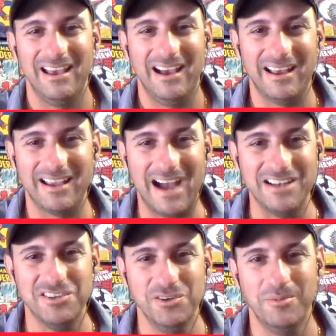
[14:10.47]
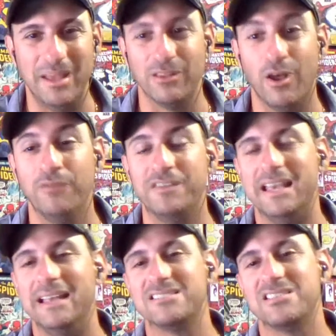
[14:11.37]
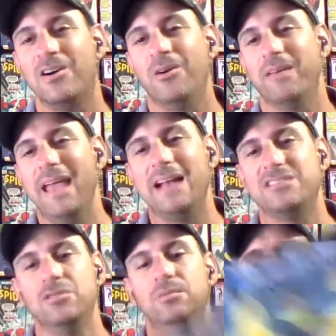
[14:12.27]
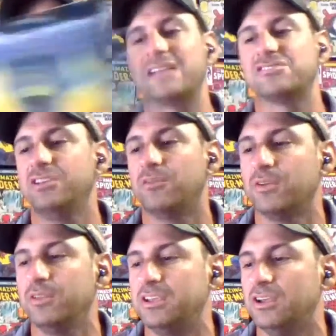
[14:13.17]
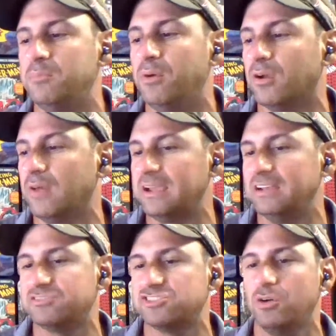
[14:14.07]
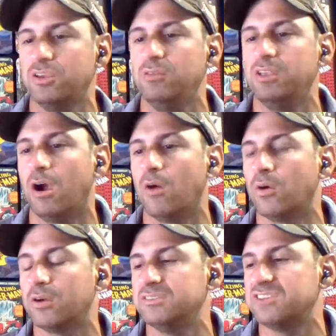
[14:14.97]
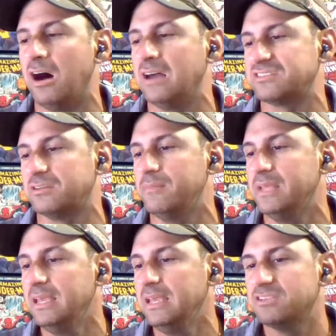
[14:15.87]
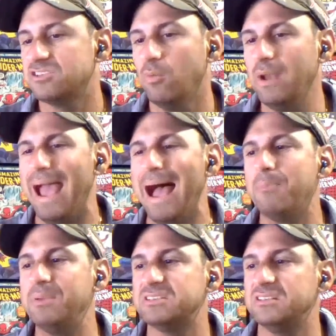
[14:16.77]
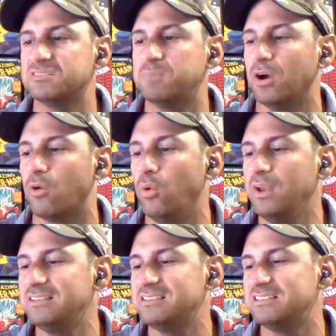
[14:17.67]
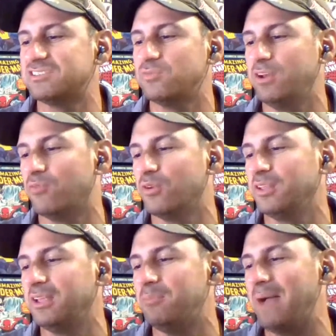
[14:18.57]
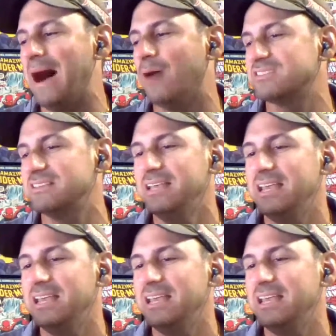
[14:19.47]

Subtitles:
I got Doom and loved it. So yeah, Doom was actually a really good book. Like I was showing you, the artwork was awesome. So what happens in this book? What is this one really about?